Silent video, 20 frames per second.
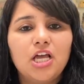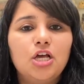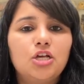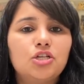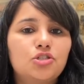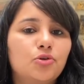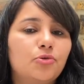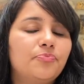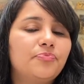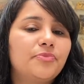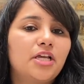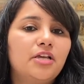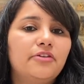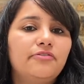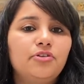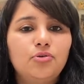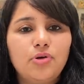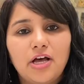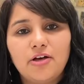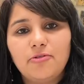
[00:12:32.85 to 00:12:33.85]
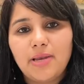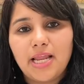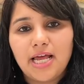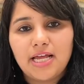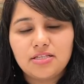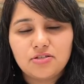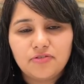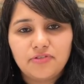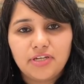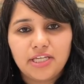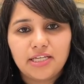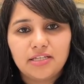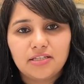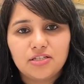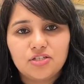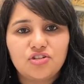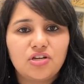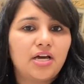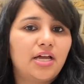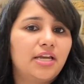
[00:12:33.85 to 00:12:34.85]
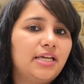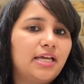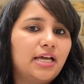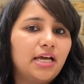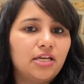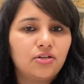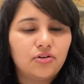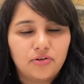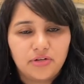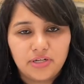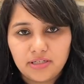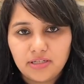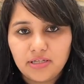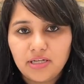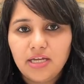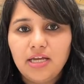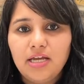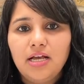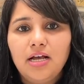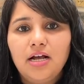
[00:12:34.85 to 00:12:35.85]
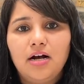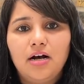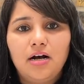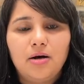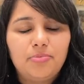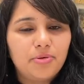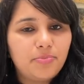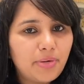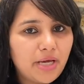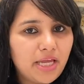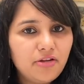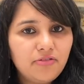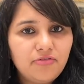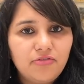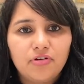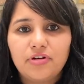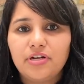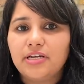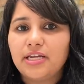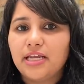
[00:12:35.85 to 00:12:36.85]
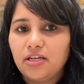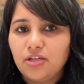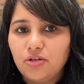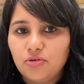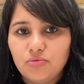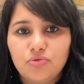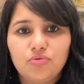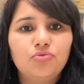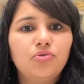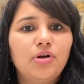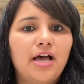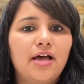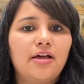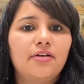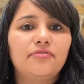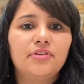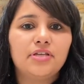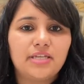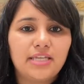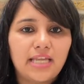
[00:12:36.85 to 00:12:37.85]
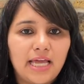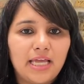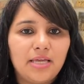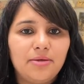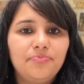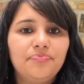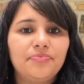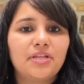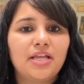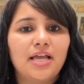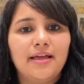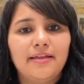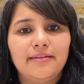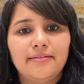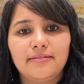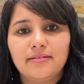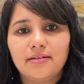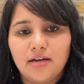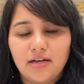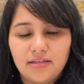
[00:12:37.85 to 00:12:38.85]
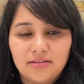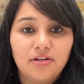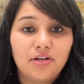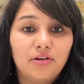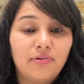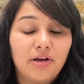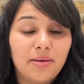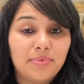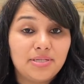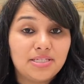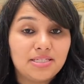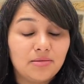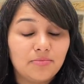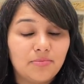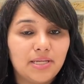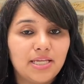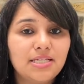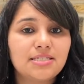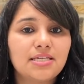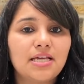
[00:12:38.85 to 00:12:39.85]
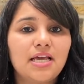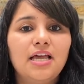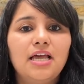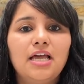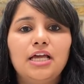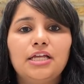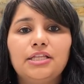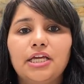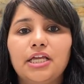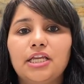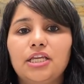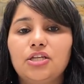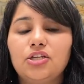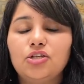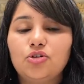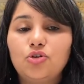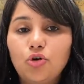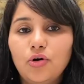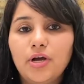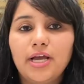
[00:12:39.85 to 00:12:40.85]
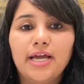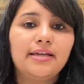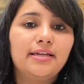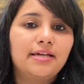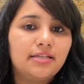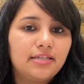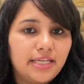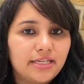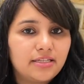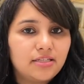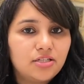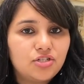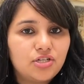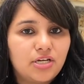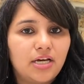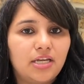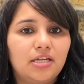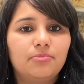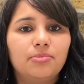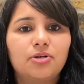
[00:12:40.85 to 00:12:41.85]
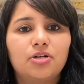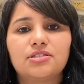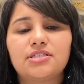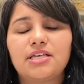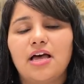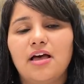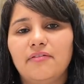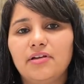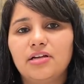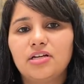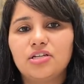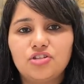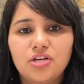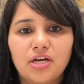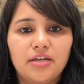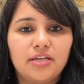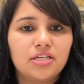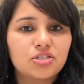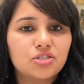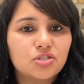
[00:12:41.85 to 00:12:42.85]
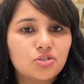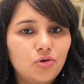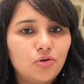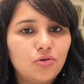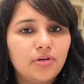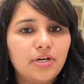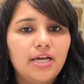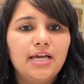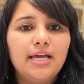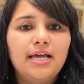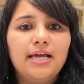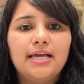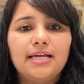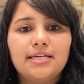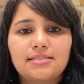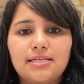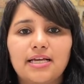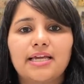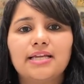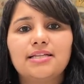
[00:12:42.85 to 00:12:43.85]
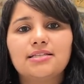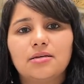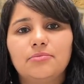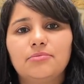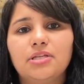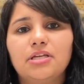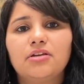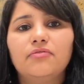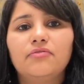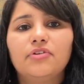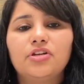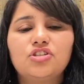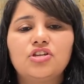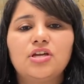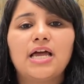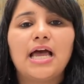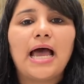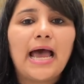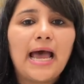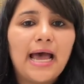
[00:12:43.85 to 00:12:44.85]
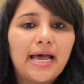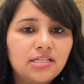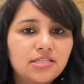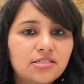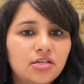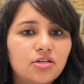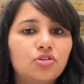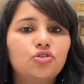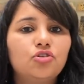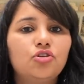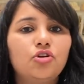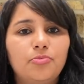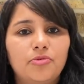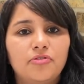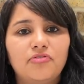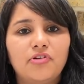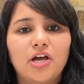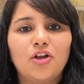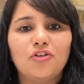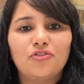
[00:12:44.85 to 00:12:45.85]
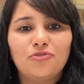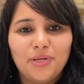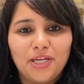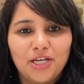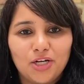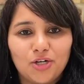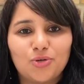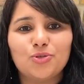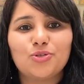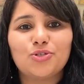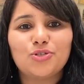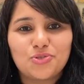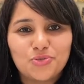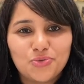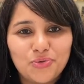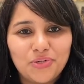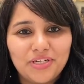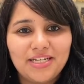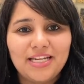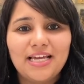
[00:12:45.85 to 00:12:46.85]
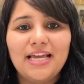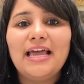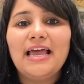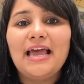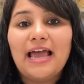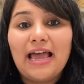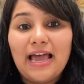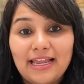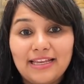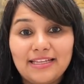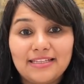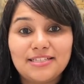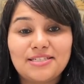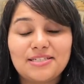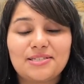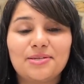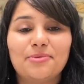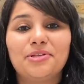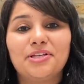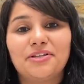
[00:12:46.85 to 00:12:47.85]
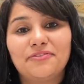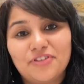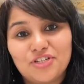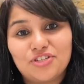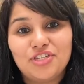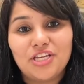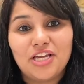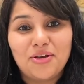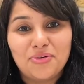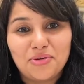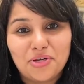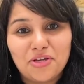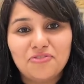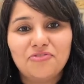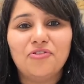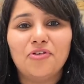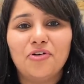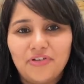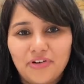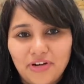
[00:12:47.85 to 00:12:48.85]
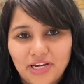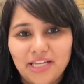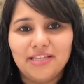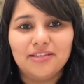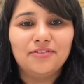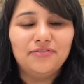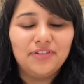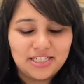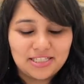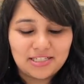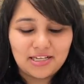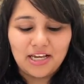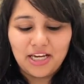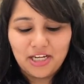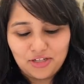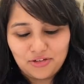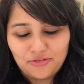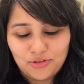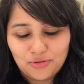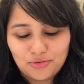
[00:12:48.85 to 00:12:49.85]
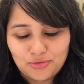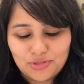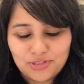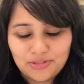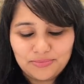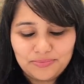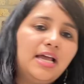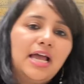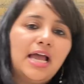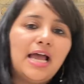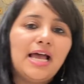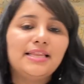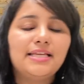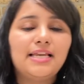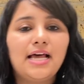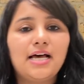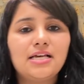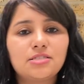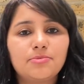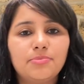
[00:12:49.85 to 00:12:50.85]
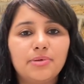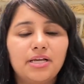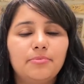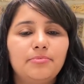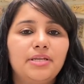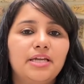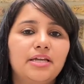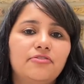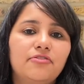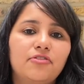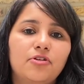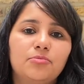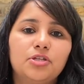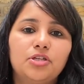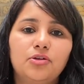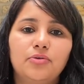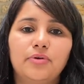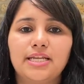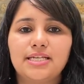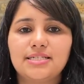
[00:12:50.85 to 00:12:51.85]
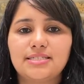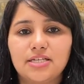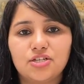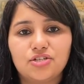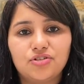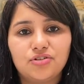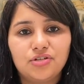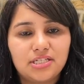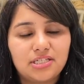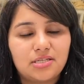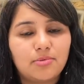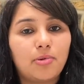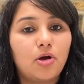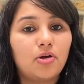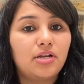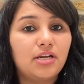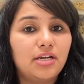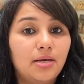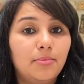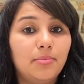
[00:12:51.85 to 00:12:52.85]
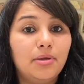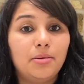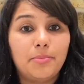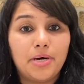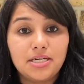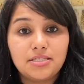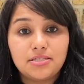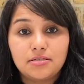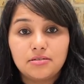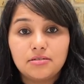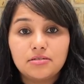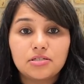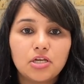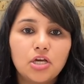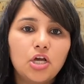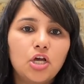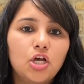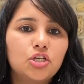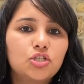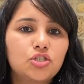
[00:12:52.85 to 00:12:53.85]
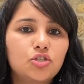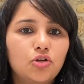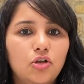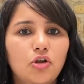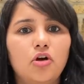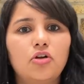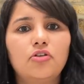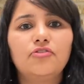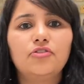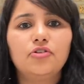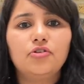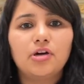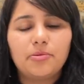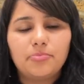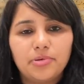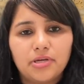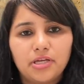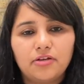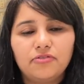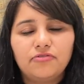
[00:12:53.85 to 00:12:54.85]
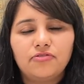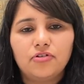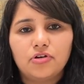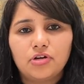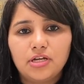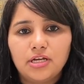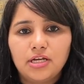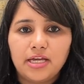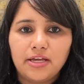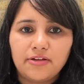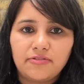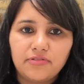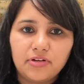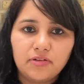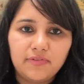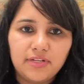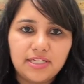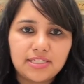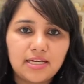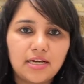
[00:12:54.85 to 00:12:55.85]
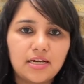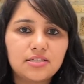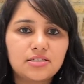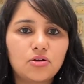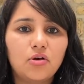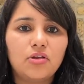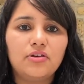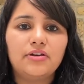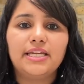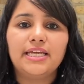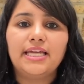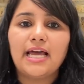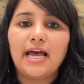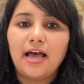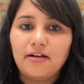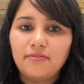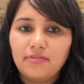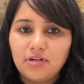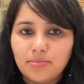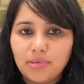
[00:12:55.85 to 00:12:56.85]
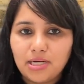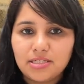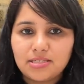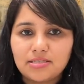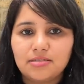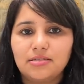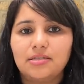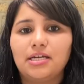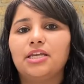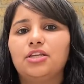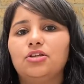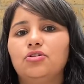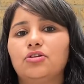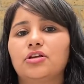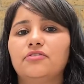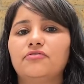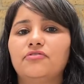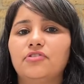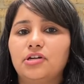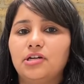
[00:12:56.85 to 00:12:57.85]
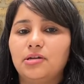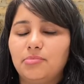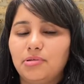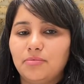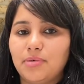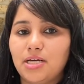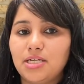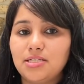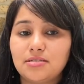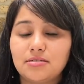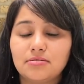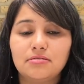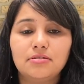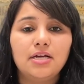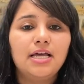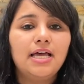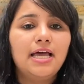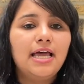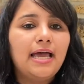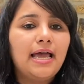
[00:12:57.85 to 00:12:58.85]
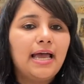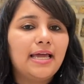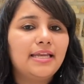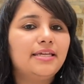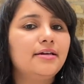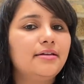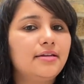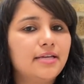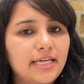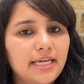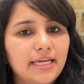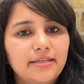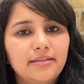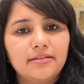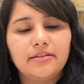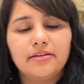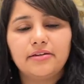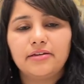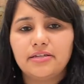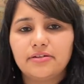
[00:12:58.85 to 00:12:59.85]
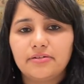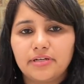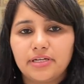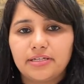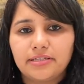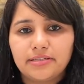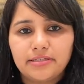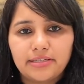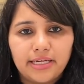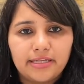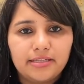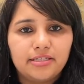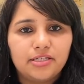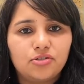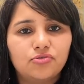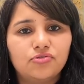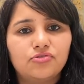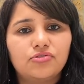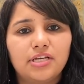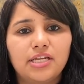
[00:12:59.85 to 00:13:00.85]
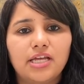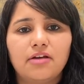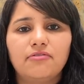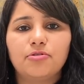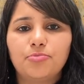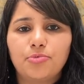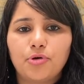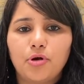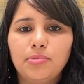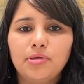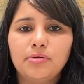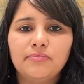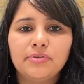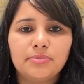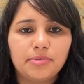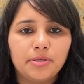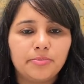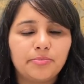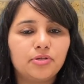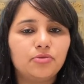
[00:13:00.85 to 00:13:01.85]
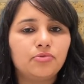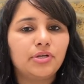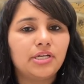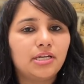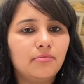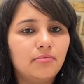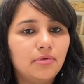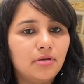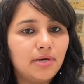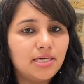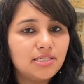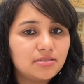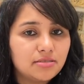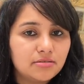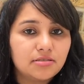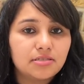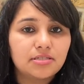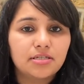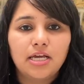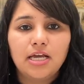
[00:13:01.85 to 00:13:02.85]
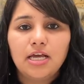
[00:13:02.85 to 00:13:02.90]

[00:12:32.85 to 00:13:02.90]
So if you have plans of taking the G R E and you're in uh, preparing for it, and you do have the time and other requirements in place, then go ahead, take the G R E, because having a G R E score is again something which adds to your profile of being a good student, and this is something which they are looking for in the visa interviews. And the last big update from the Q and A session is about double masters. So a lot of you appearing for F one visas already have a master, and you're looking for a double master. And here again, they reiterated that they don't really have a problem with people doing double masters.